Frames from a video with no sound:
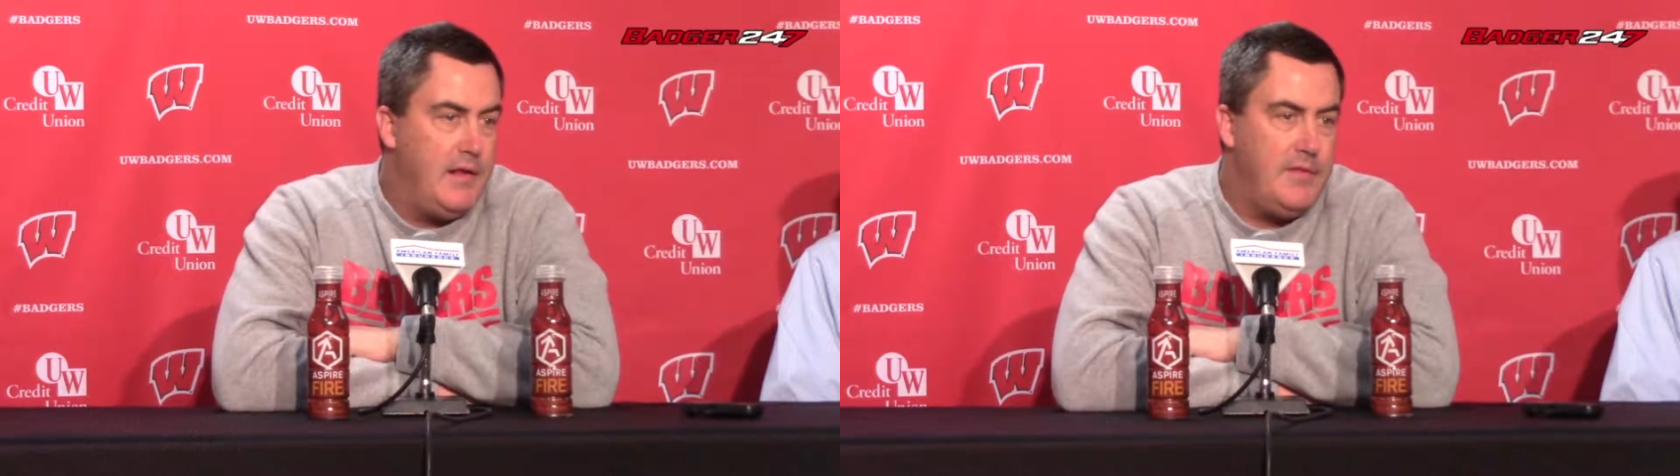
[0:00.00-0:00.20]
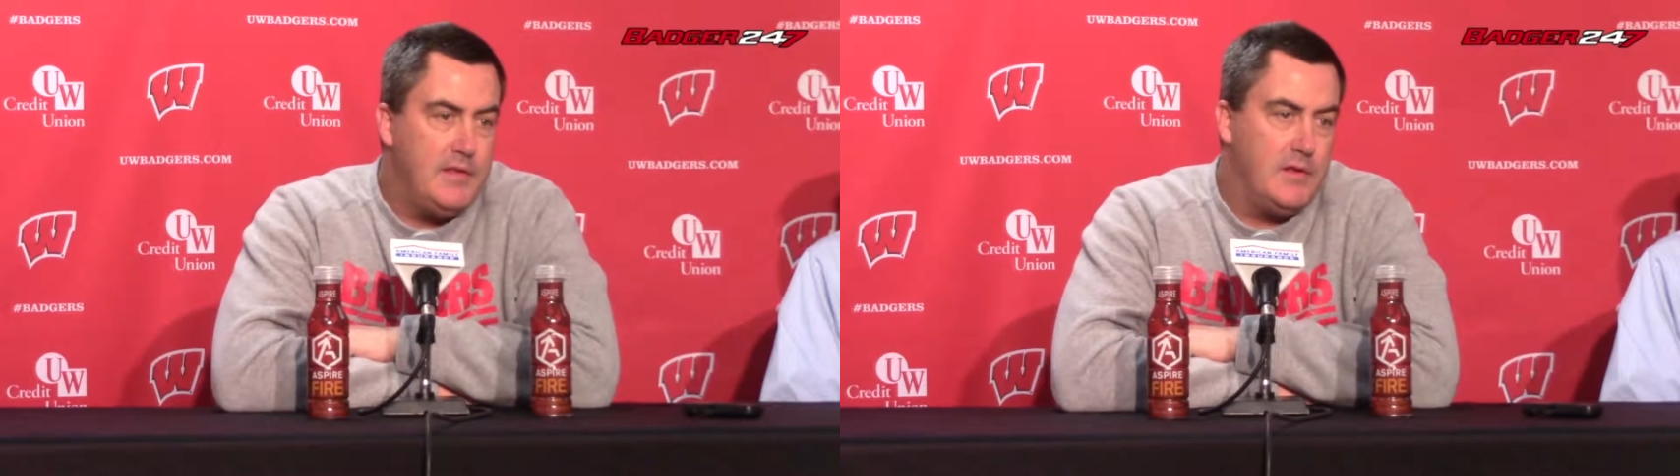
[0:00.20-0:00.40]

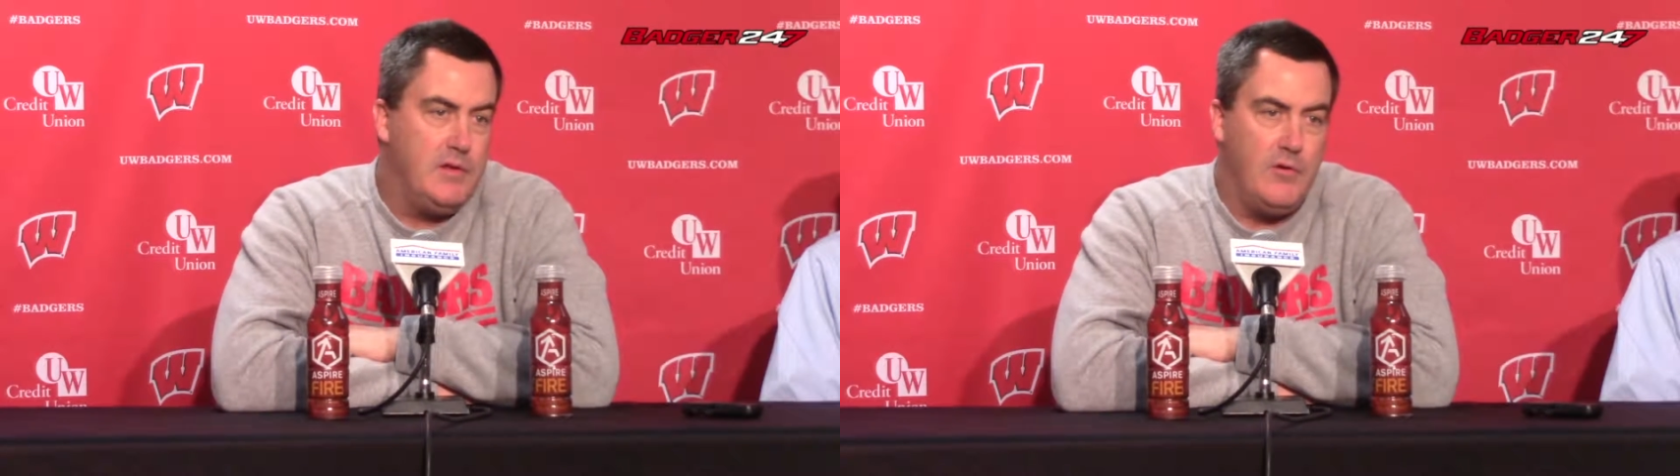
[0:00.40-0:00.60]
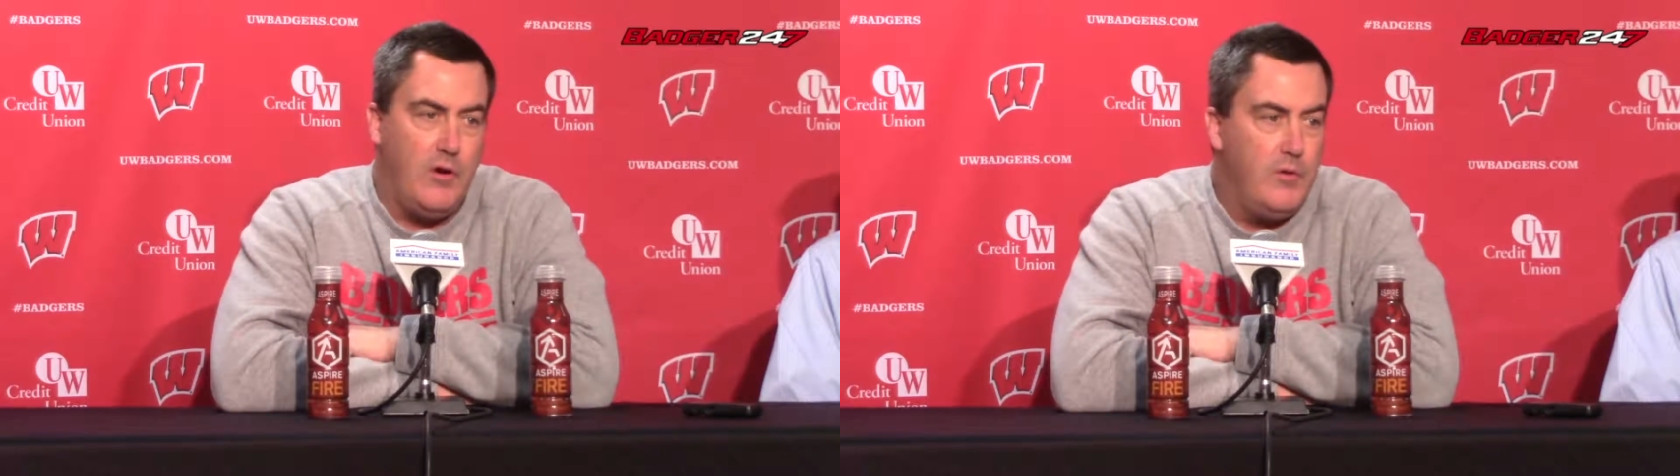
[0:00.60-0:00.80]
I think that
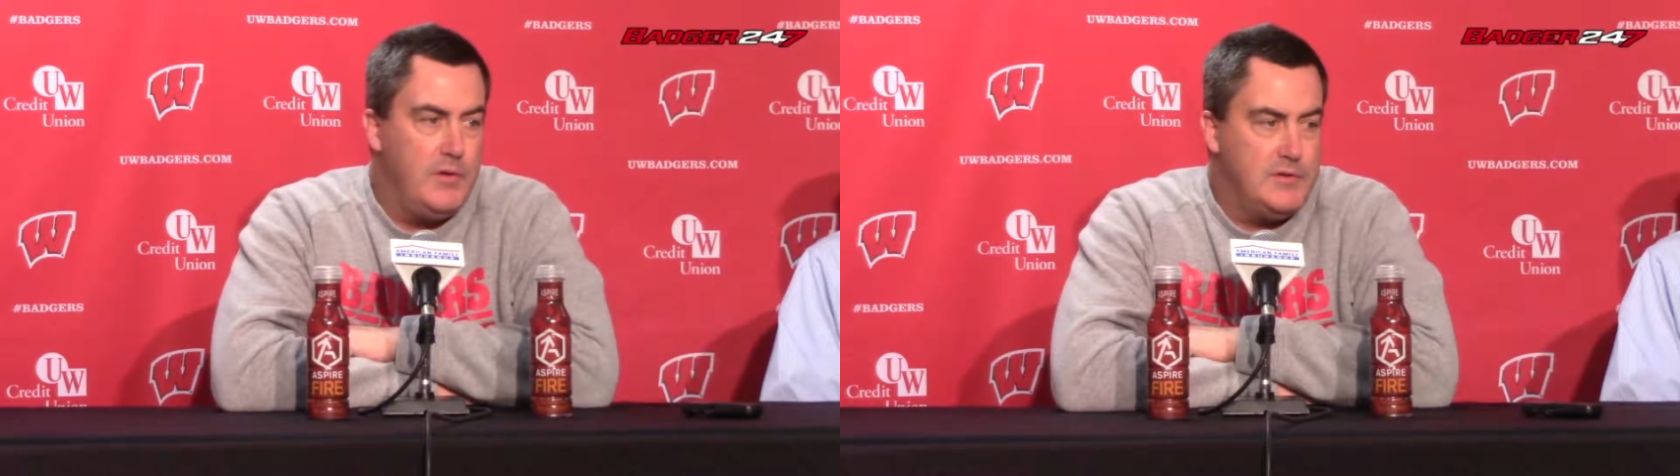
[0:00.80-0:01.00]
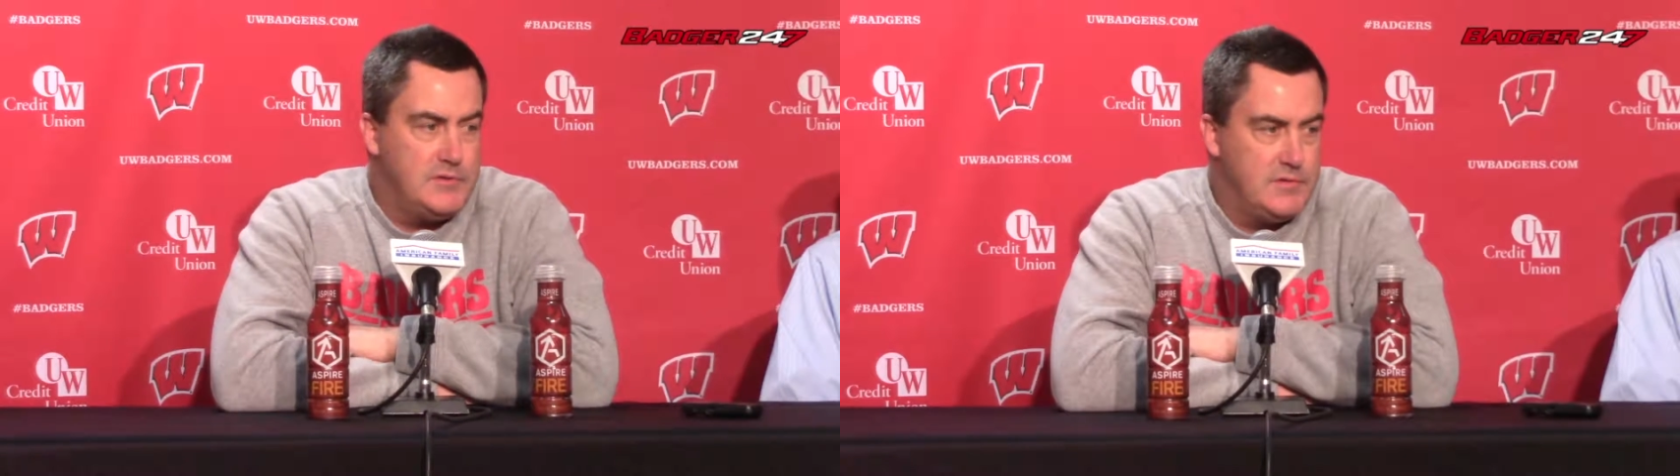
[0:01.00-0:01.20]
you're
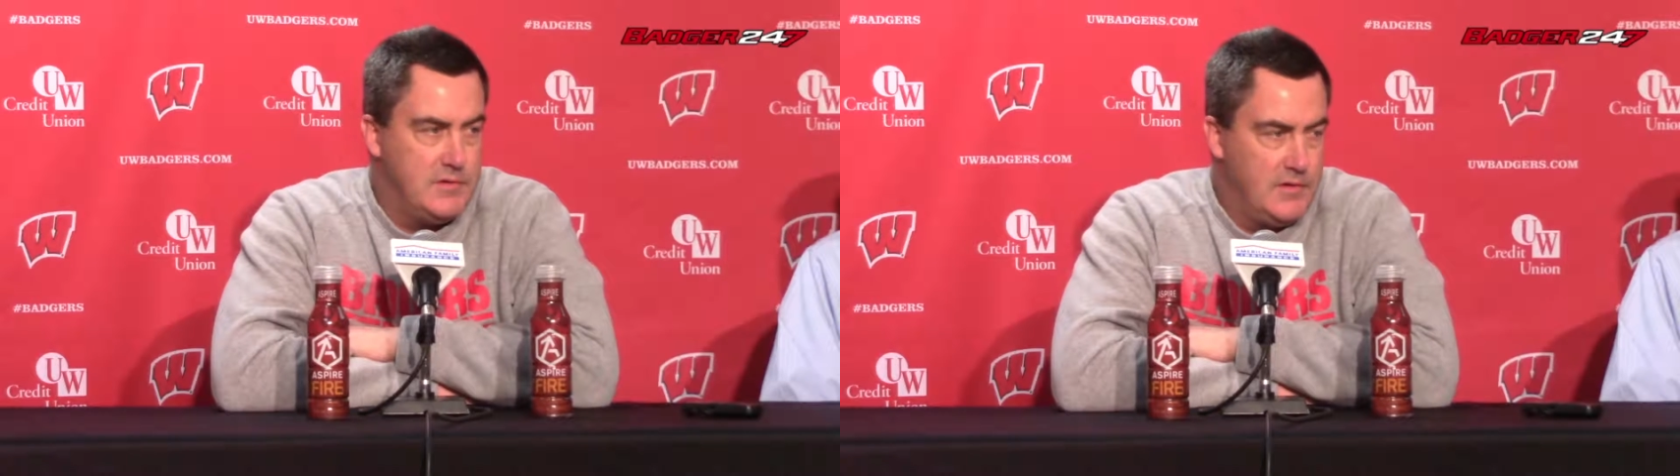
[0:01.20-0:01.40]
always